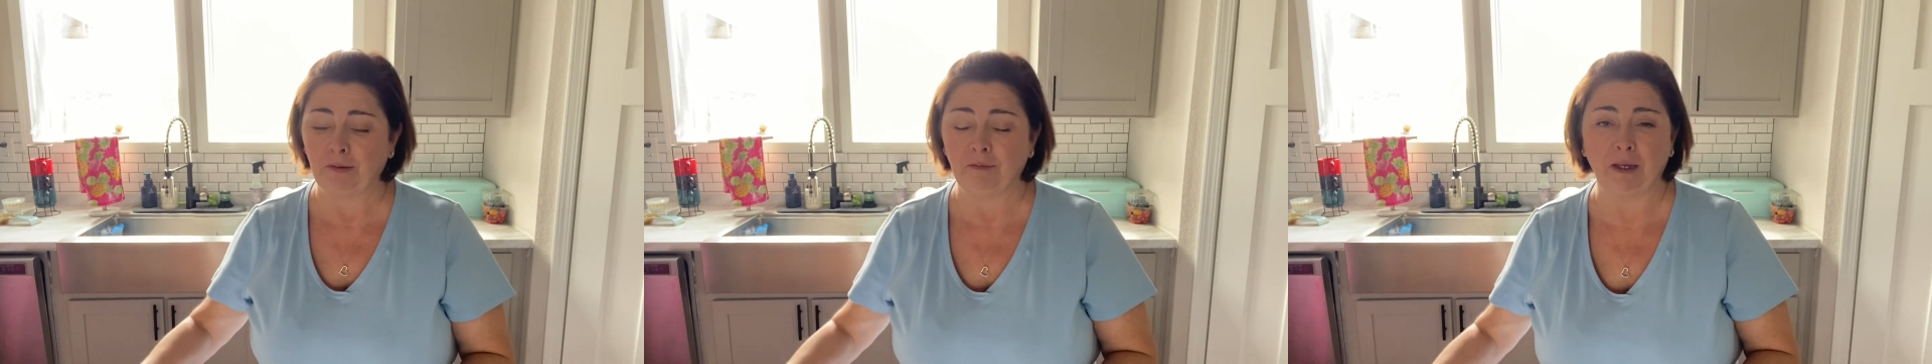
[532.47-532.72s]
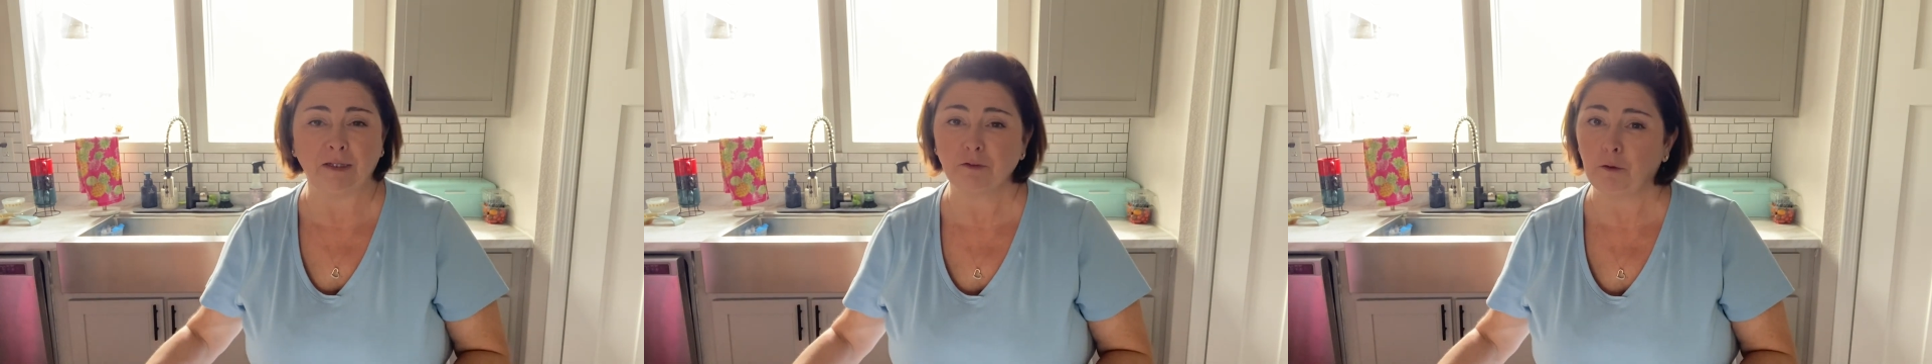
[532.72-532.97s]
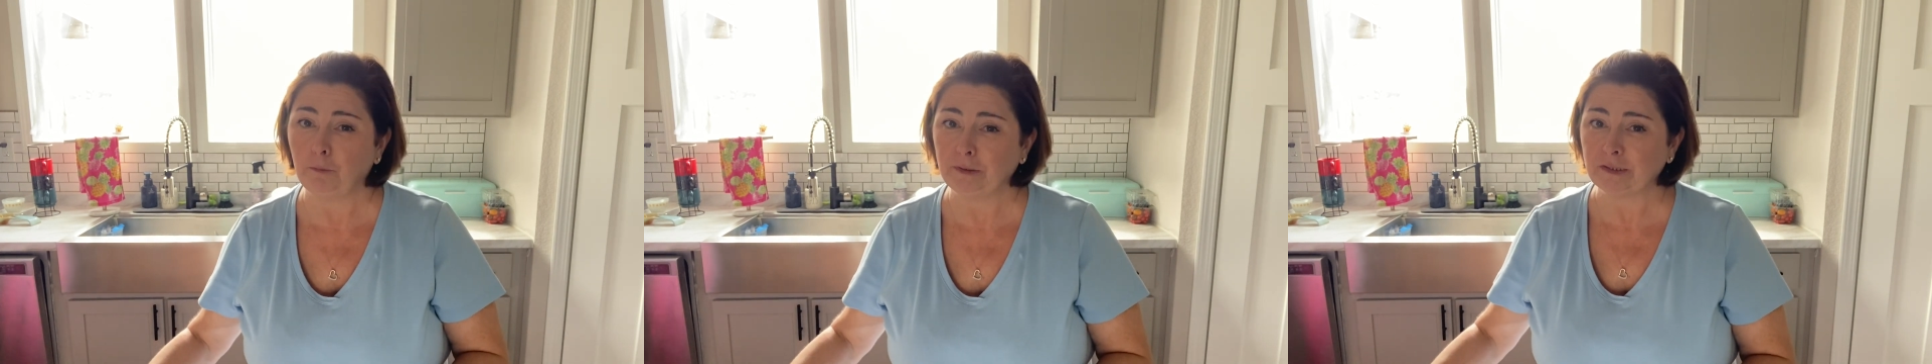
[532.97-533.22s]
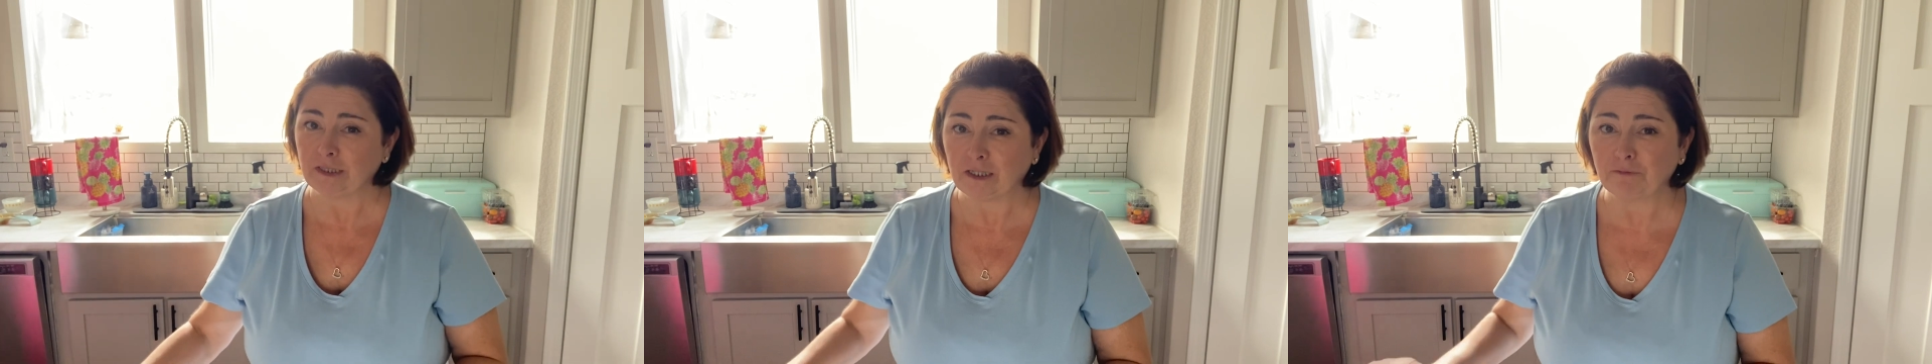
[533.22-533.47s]
As always,
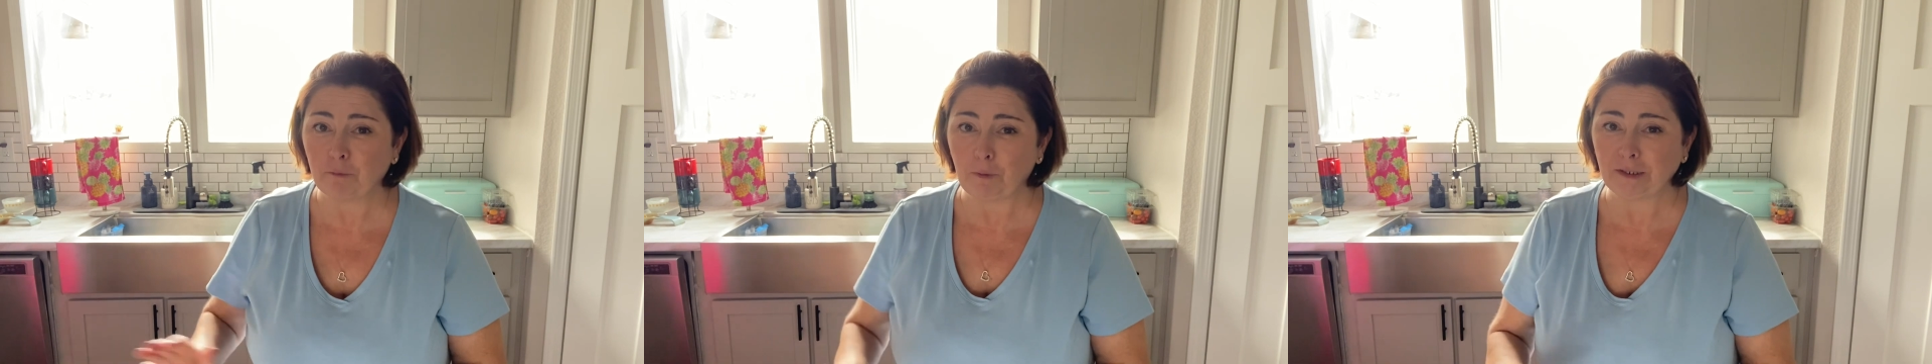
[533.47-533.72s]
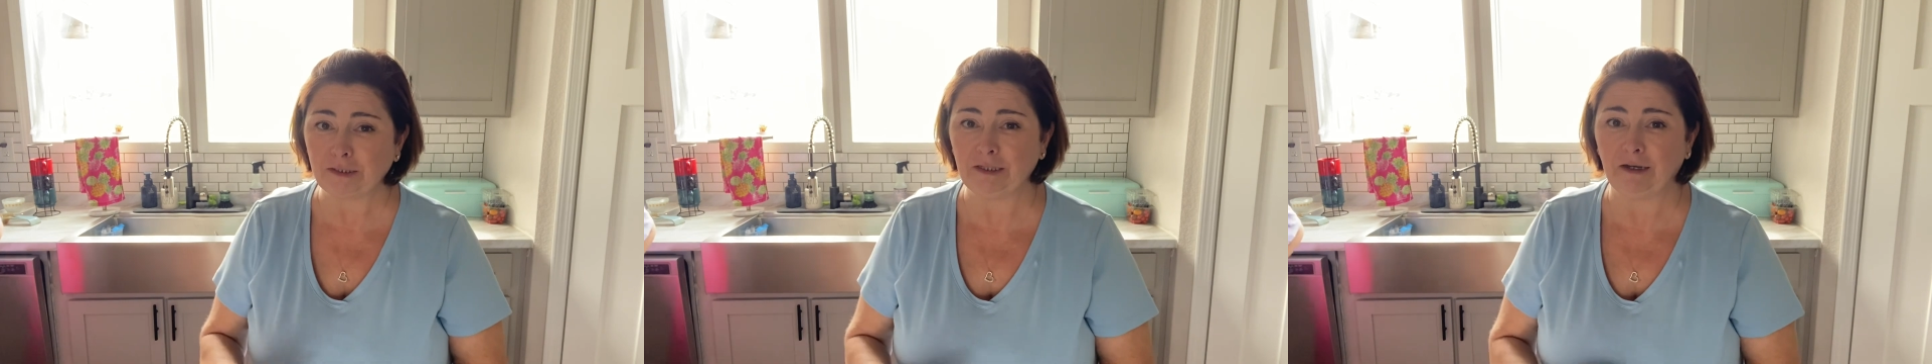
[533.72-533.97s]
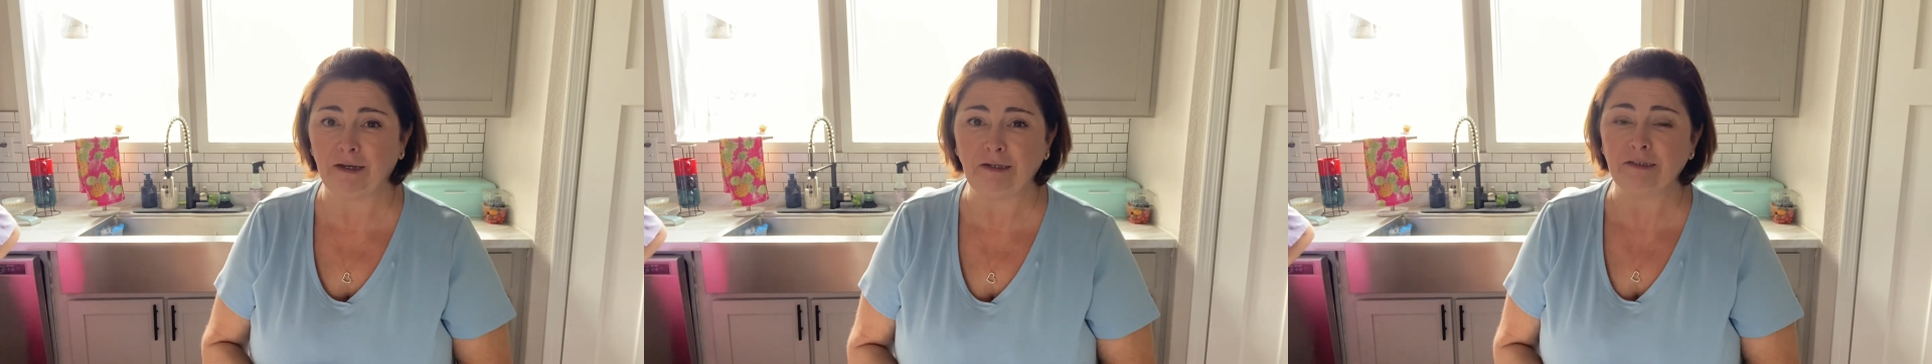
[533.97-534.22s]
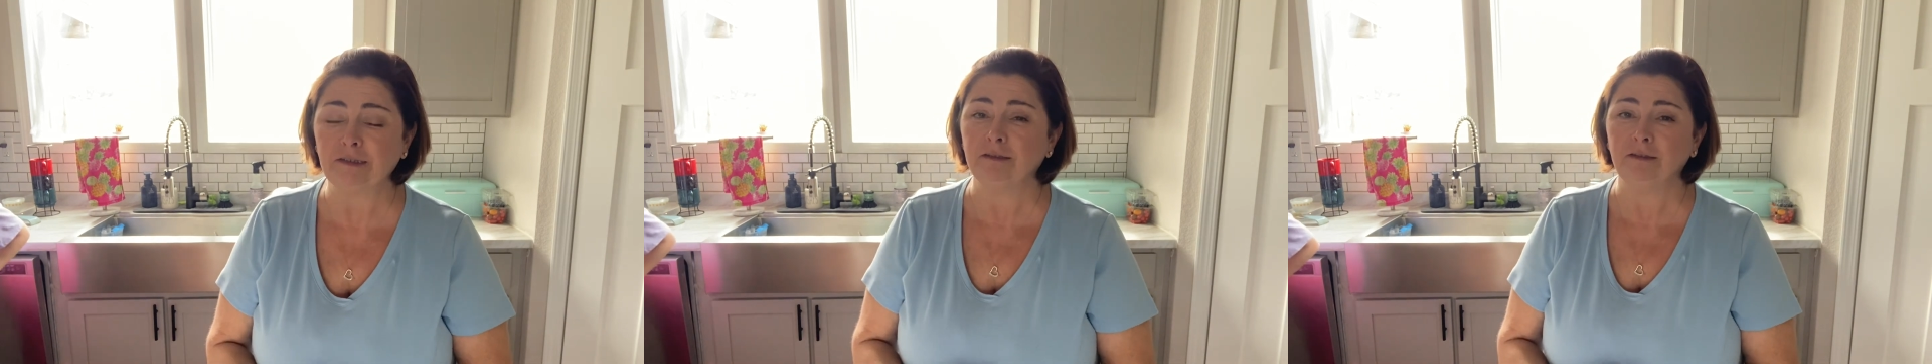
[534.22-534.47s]
thanks for watching
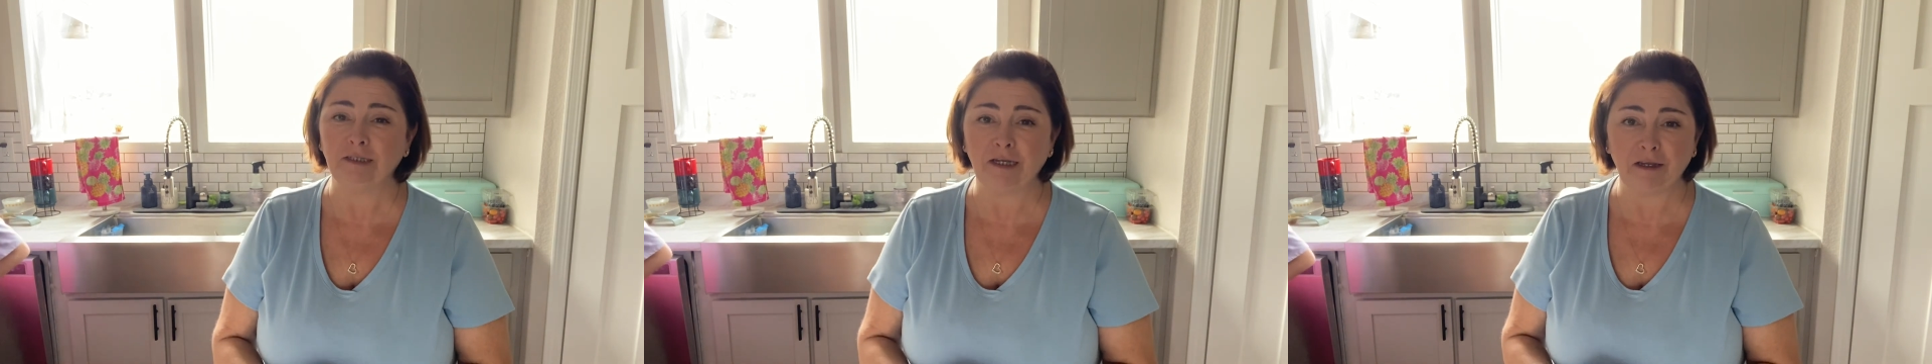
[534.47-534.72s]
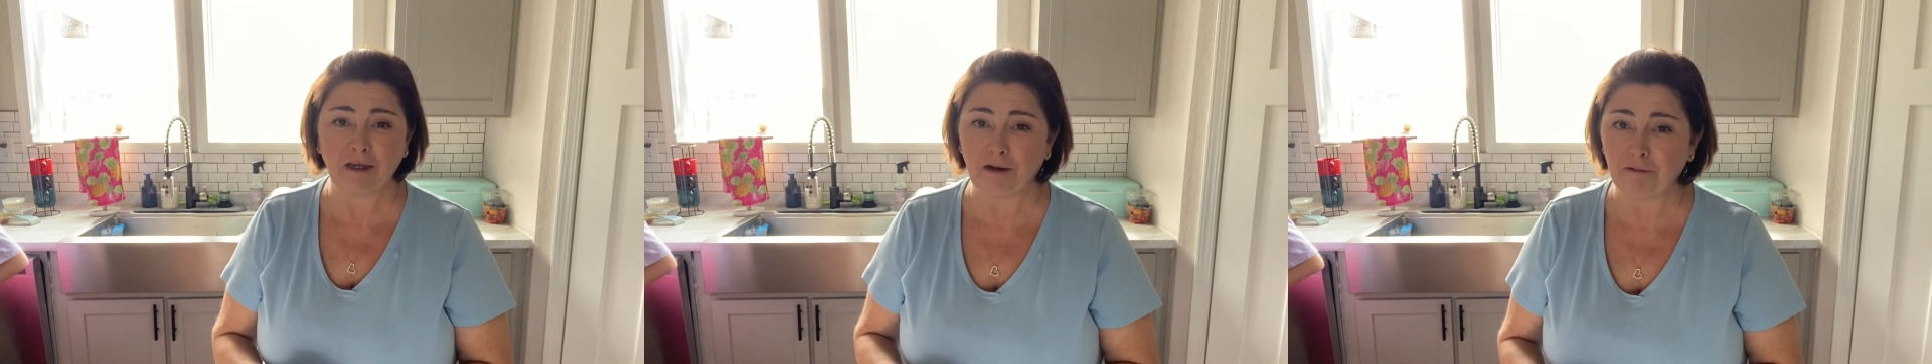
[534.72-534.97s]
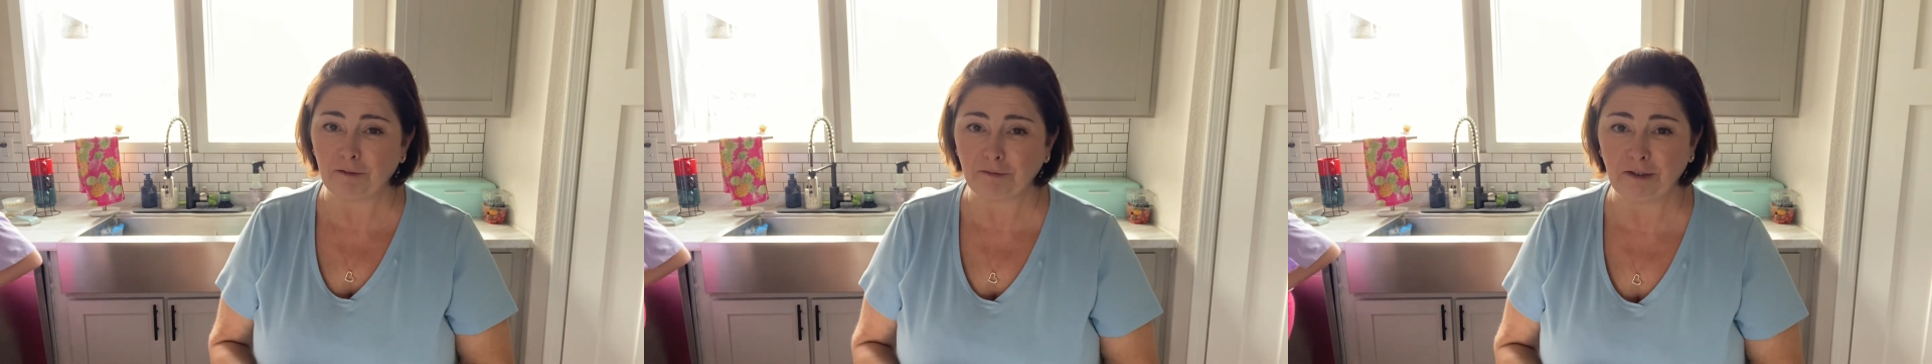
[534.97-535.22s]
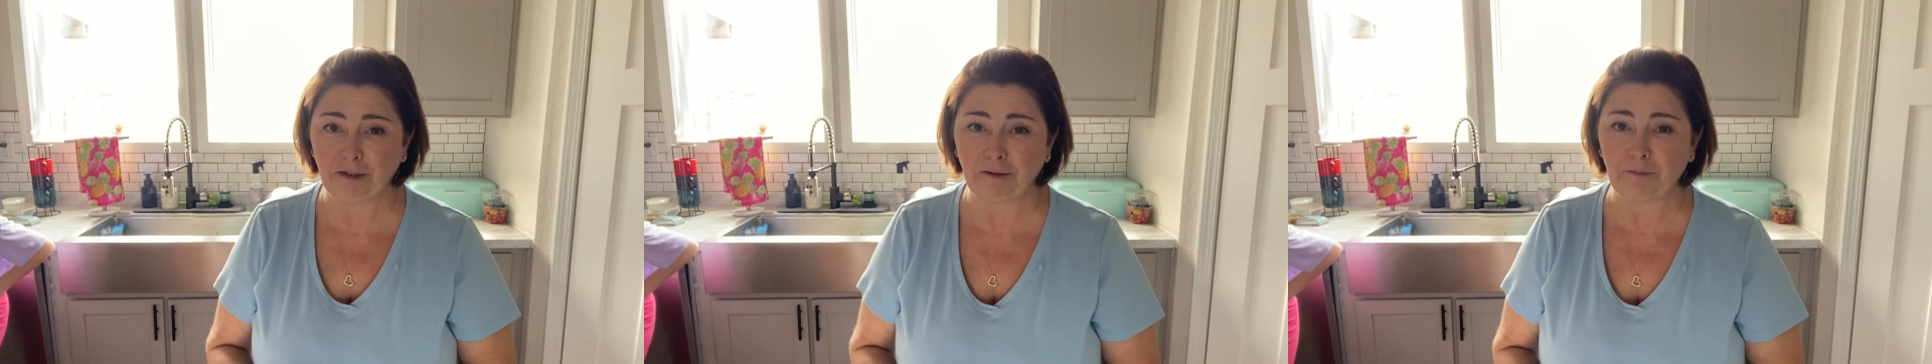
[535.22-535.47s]
guys. Take care out
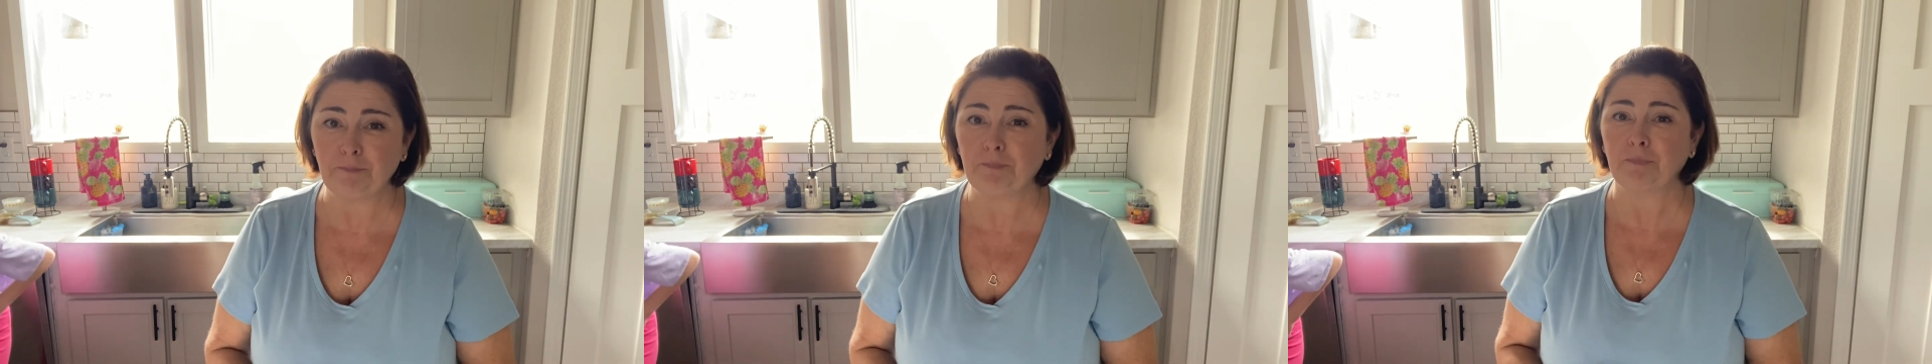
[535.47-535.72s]
there.